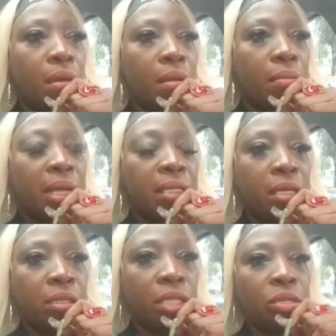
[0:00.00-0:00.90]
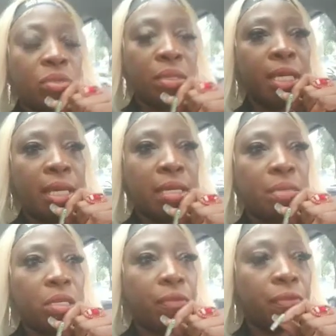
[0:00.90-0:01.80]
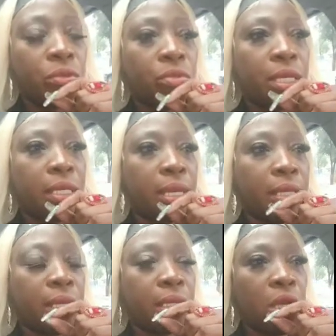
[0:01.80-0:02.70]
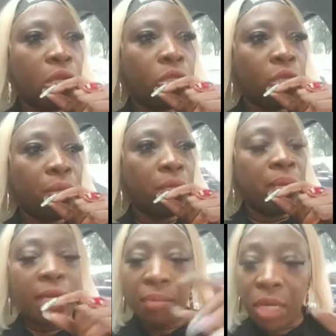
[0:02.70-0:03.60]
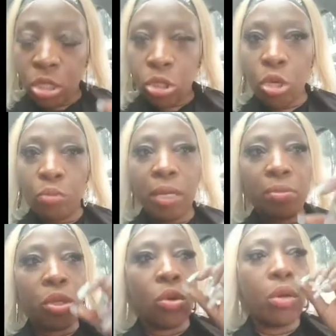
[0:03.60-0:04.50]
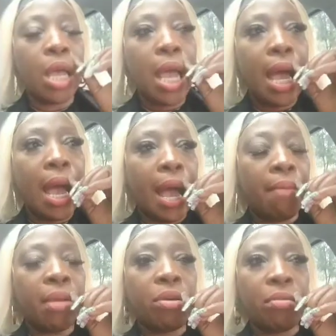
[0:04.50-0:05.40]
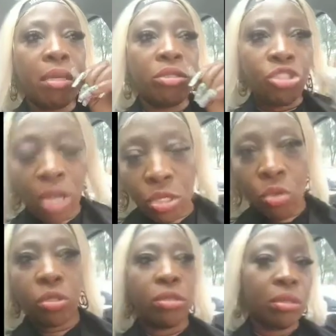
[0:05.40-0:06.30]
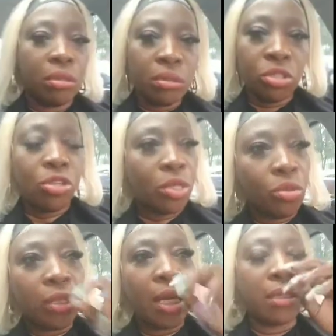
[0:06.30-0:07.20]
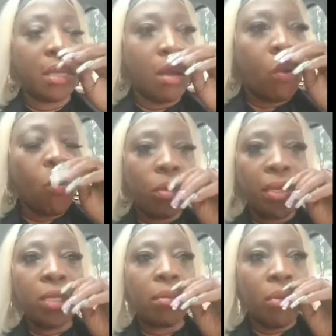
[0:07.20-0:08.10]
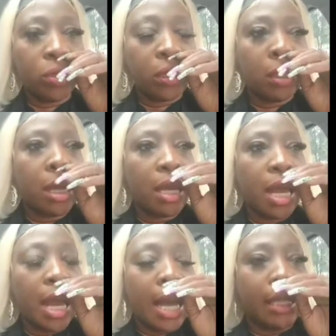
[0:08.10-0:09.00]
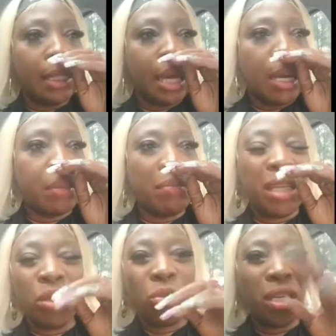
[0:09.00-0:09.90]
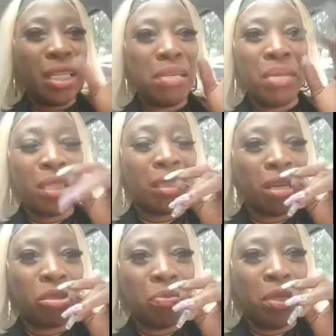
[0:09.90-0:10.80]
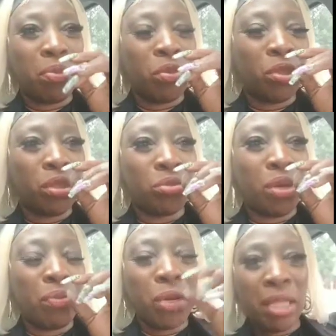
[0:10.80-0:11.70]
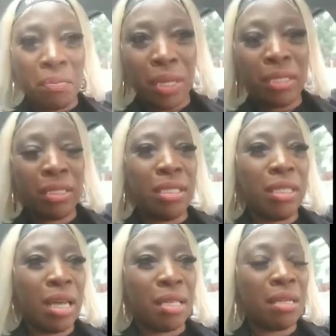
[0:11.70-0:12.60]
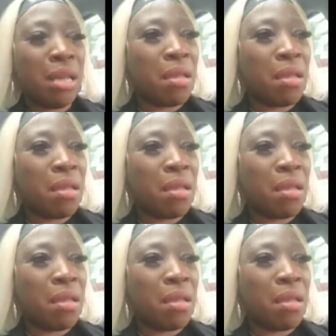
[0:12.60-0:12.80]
me I said, John, no, me can't eat me look of food weekend, and so me get me look of dub them now, and me trod out and hold me look of bus, and them time we not email song to people. We have to get them on CD and